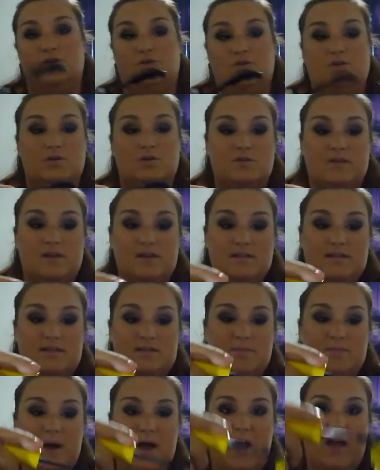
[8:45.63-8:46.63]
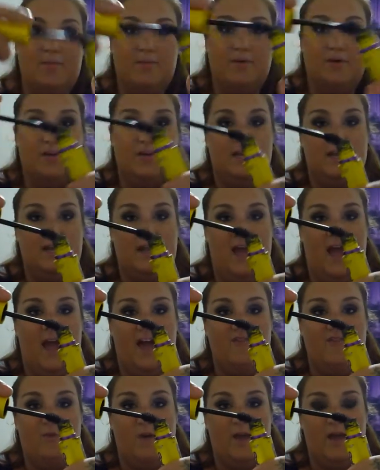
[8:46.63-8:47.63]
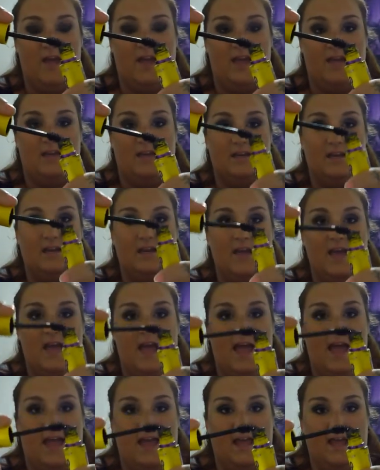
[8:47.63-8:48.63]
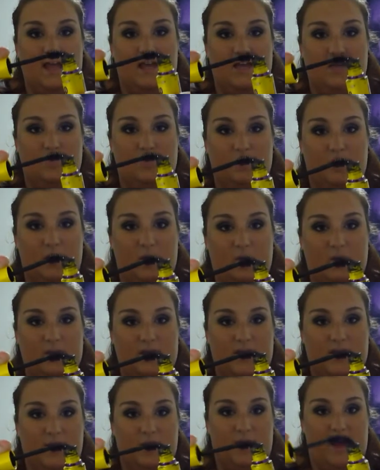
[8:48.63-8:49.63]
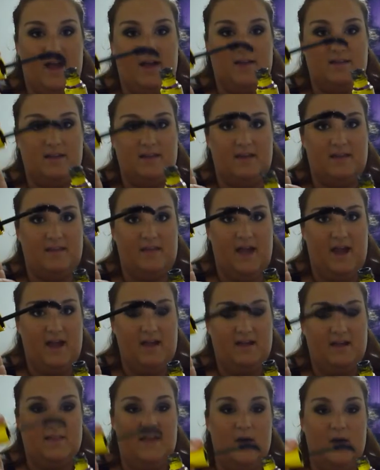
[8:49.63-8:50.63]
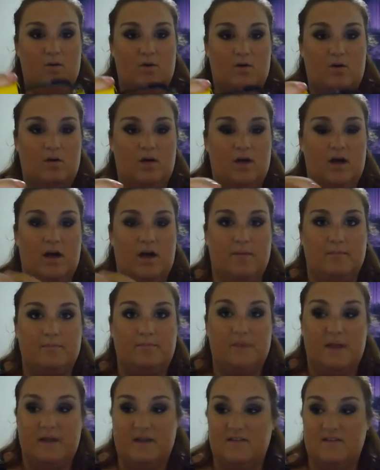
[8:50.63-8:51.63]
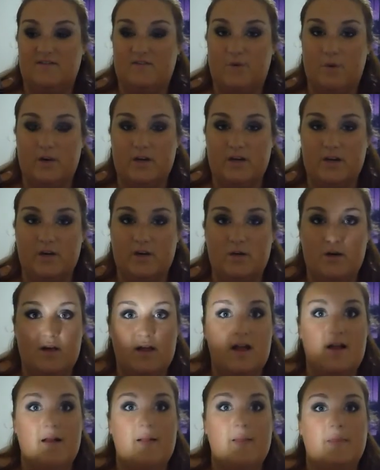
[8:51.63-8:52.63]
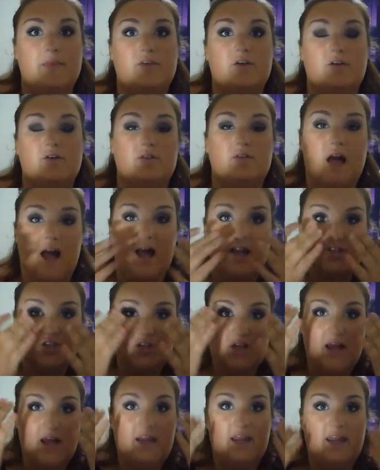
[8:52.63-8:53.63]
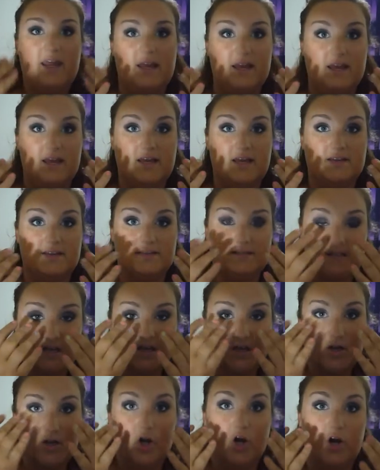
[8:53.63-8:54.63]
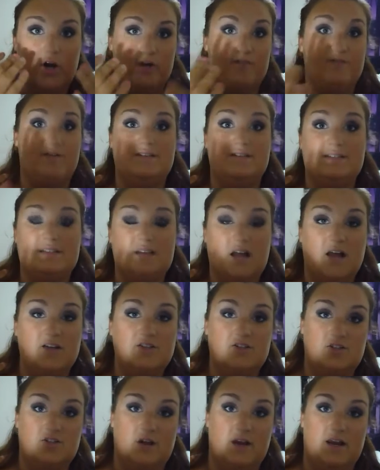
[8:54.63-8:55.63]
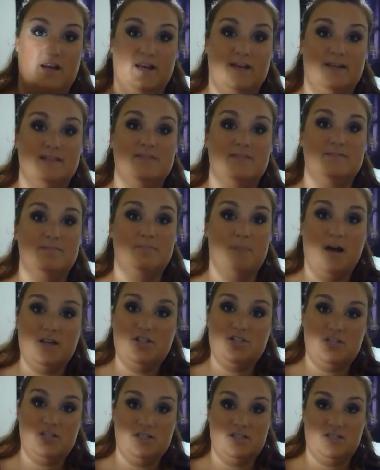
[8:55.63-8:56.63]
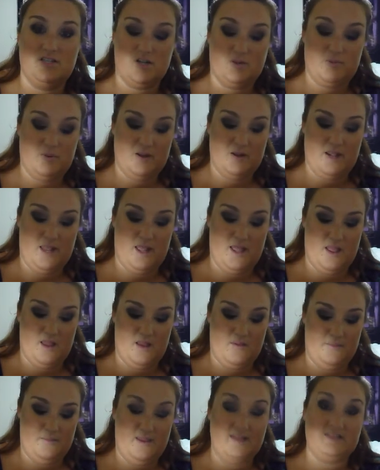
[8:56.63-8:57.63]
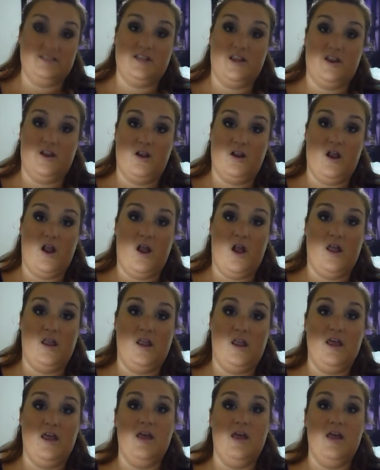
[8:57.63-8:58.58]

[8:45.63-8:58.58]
do this by putting it halfway in and pulling it back like that, and that will bend it for you. Your lash line is curved, it's not straight, and it's much easier to put mascara on,